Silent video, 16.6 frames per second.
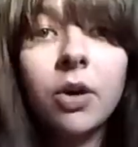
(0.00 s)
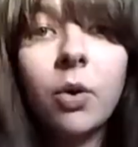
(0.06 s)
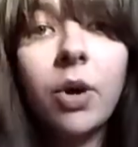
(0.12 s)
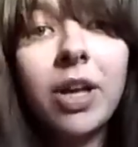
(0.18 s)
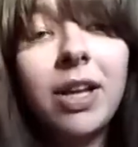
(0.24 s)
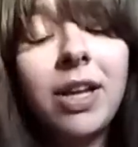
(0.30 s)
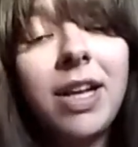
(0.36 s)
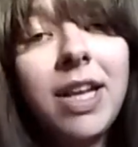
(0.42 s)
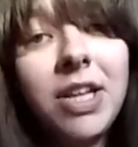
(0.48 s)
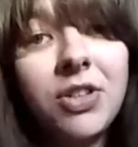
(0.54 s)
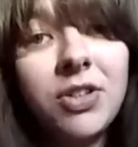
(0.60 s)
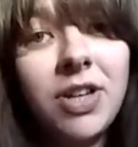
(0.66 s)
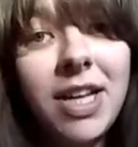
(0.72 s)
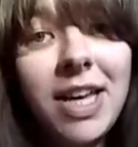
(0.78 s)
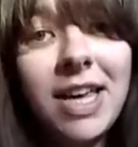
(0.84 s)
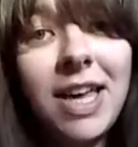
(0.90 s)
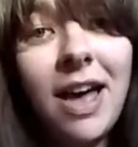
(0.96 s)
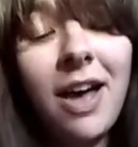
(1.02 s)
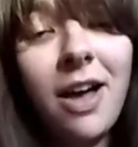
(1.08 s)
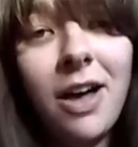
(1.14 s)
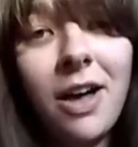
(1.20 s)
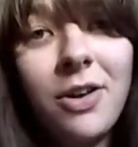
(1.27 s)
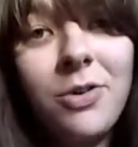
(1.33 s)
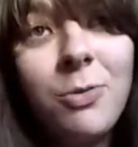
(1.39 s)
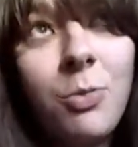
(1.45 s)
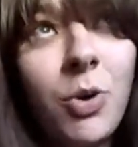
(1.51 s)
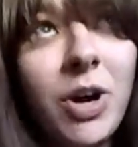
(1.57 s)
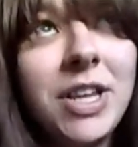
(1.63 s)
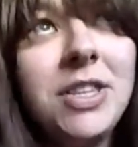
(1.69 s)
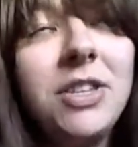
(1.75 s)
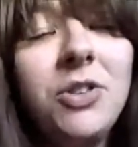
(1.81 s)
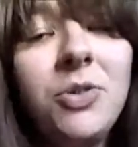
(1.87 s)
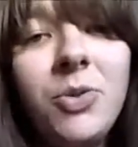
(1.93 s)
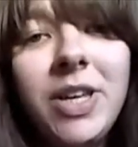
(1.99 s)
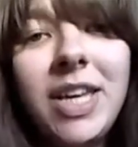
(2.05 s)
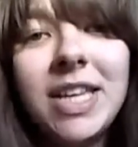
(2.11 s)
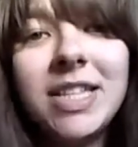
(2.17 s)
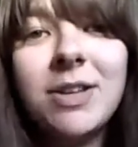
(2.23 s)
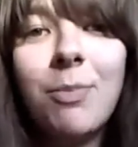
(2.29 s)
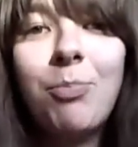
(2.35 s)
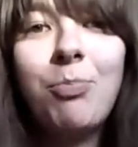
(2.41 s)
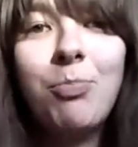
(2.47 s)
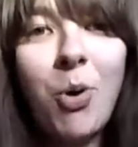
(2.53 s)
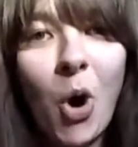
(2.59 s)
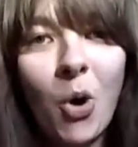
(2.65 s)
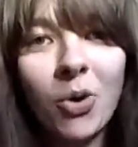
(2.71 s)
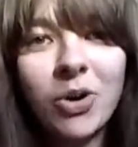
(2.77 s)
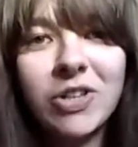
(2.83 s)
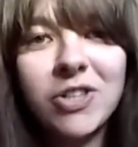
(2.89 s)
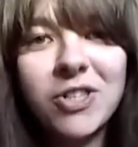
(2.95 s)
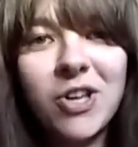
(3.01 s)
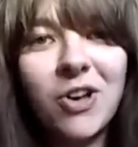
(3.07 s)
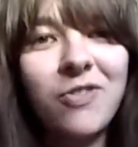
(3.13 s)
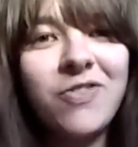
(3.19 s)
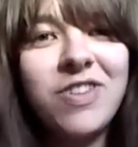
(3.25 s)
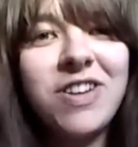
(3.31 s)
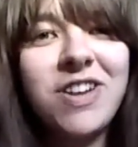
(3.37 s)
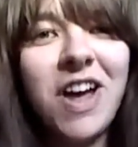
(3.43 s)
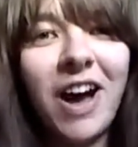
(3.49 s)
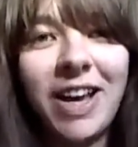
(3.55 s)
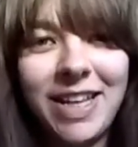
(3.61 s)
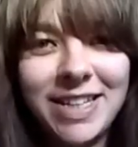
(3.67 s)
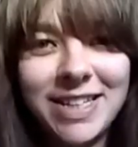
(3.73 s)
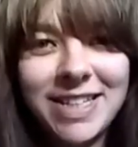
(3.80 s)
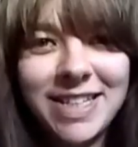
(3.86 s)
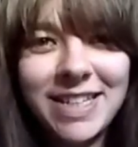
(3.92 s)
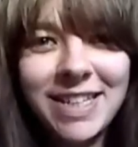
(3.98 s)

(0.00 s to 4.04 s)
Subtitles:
But literally, une boîte de nuit is a box of night.